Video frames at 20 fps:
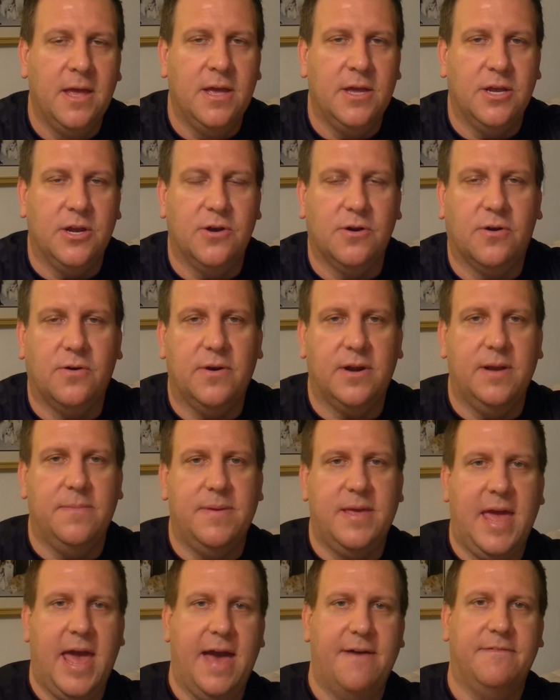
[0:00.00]
You're going to
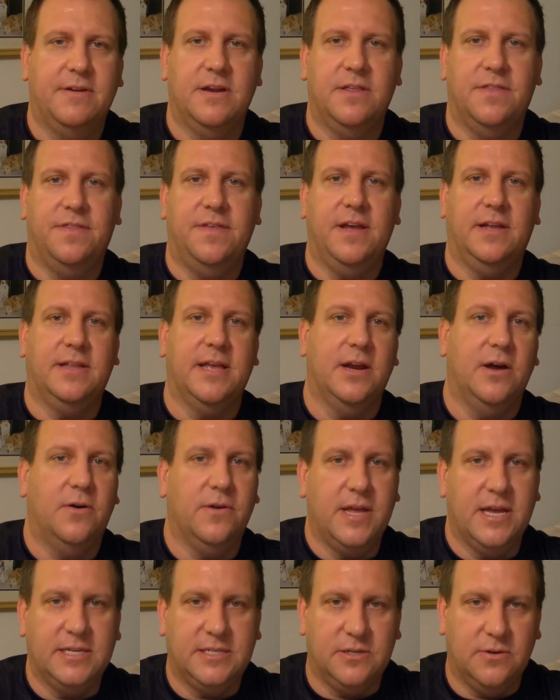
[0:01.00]
be having to think that, oh
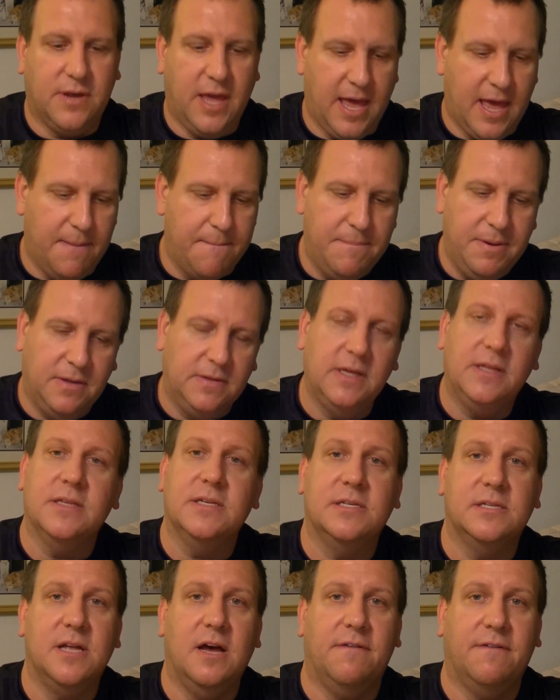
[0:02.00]
yes, okay, I'm building this
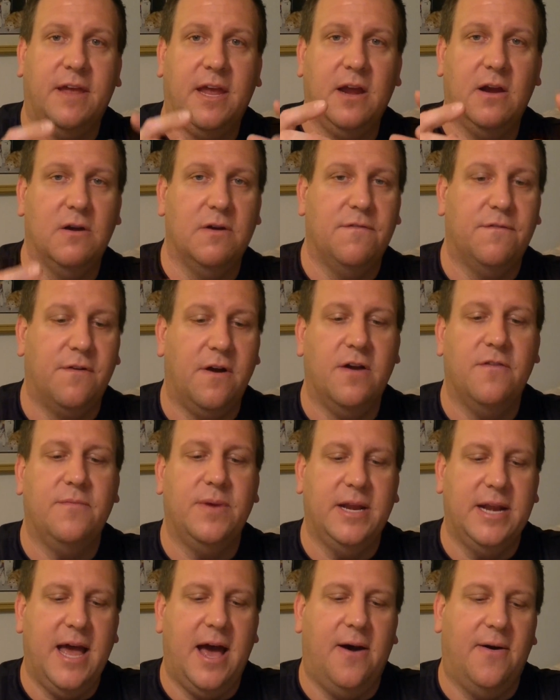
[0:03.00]
stuff here in front of
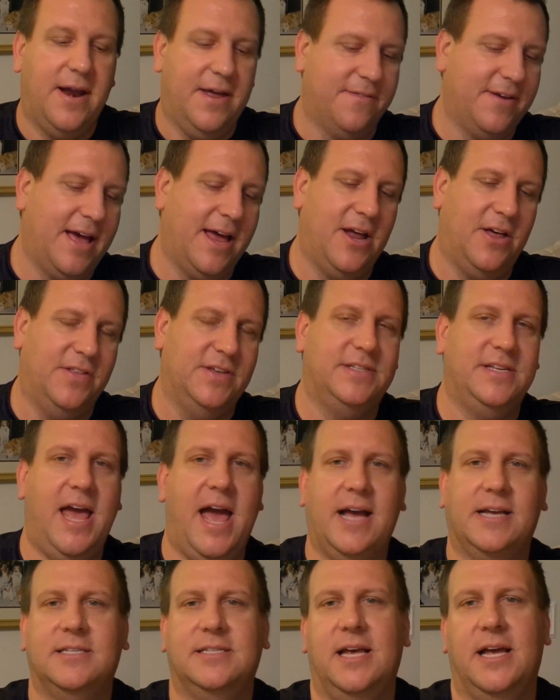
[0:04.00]
me now and I've got all this
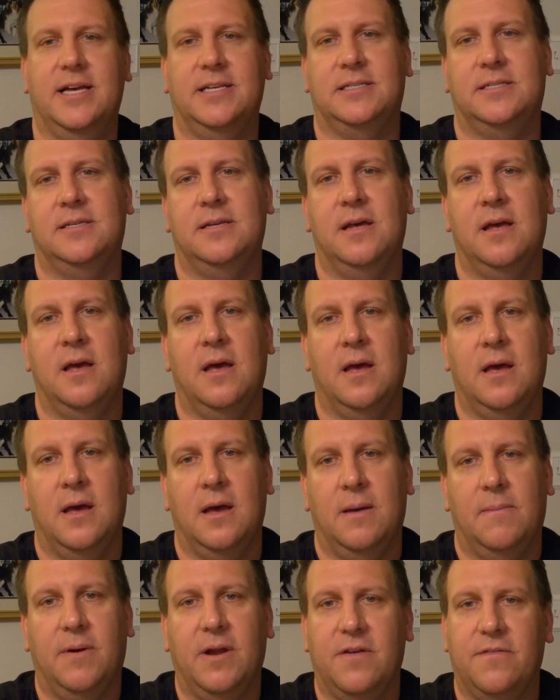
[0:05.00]
access,
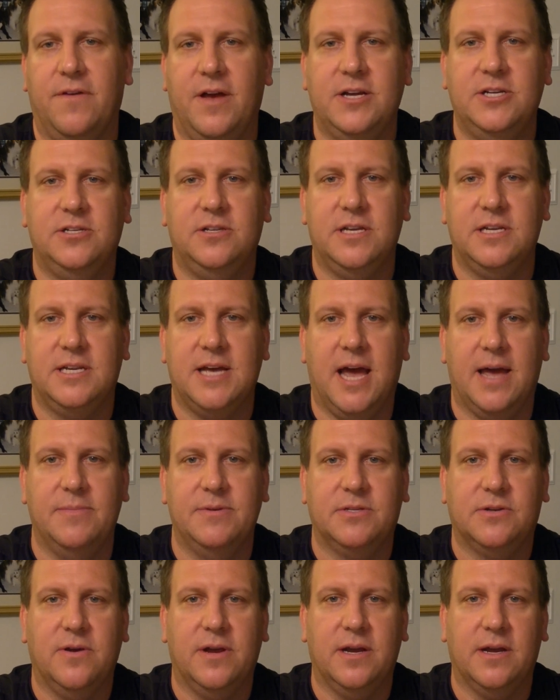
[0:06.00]
but eventually time
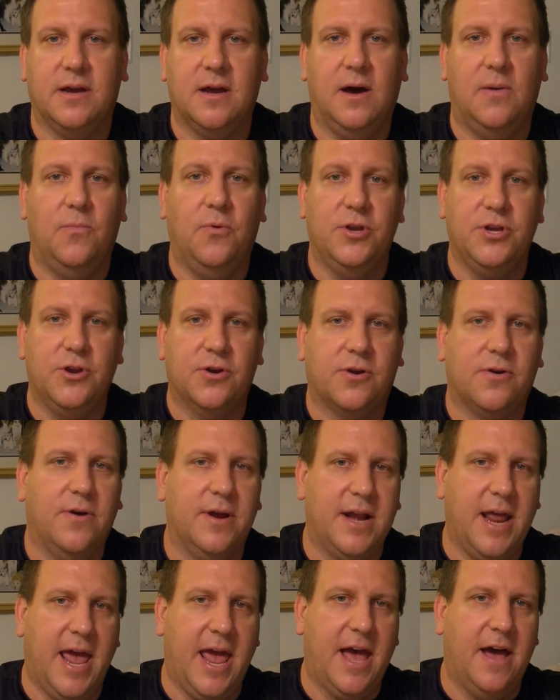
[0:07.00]
is going to come when you're
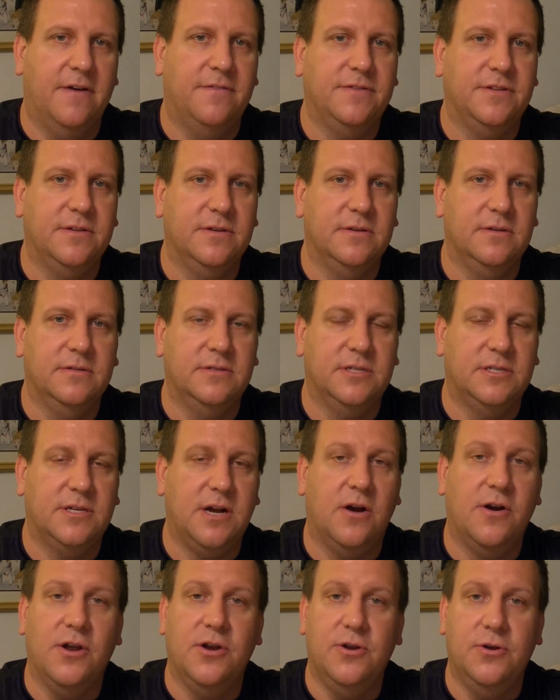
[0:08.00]
going to have to
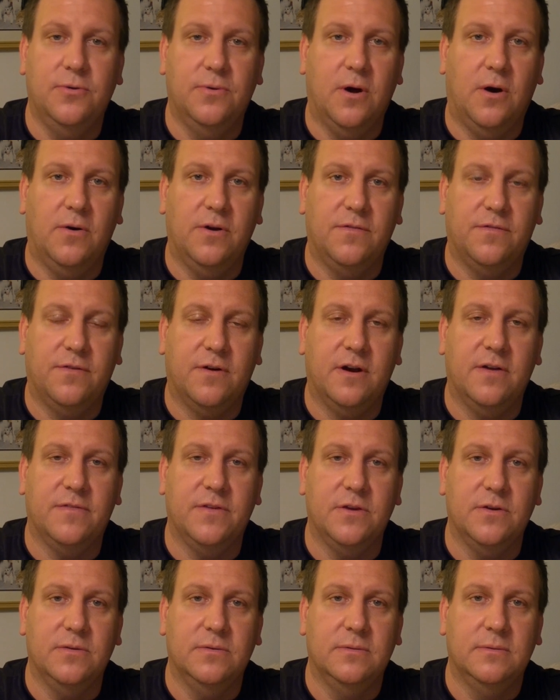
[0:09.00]
start a new row in front of
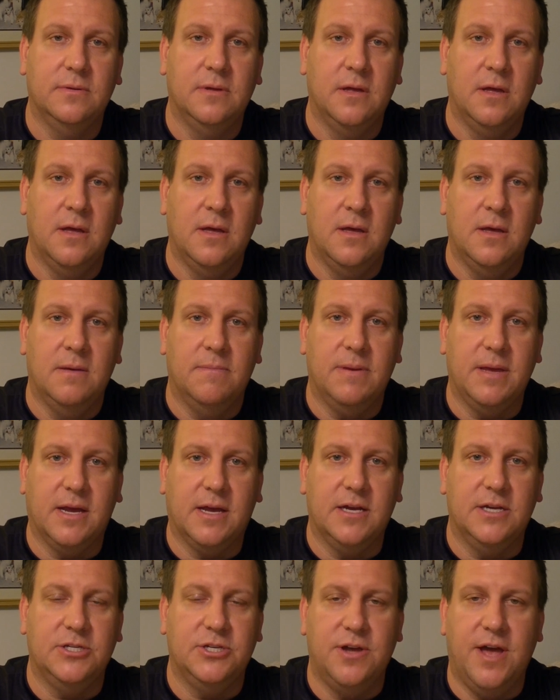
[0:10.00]
you
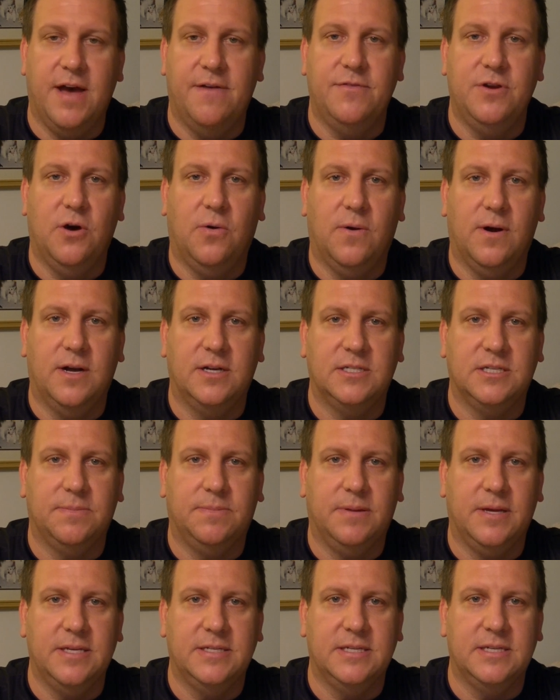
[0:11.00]
because you have nowhere else to
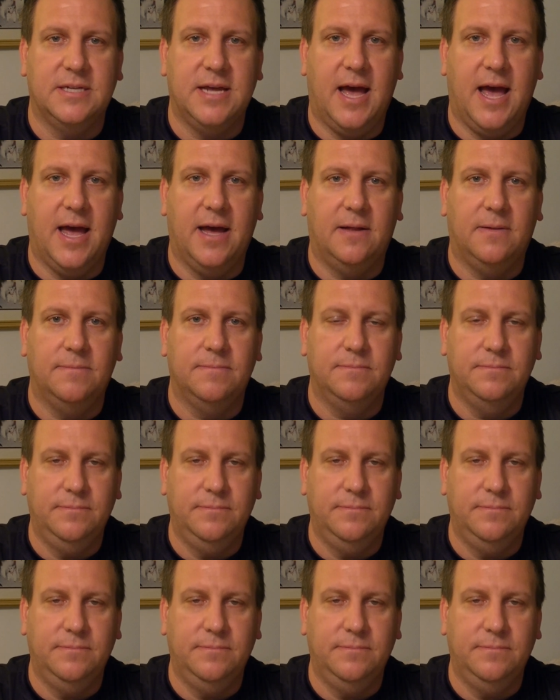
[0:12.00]
place a tile.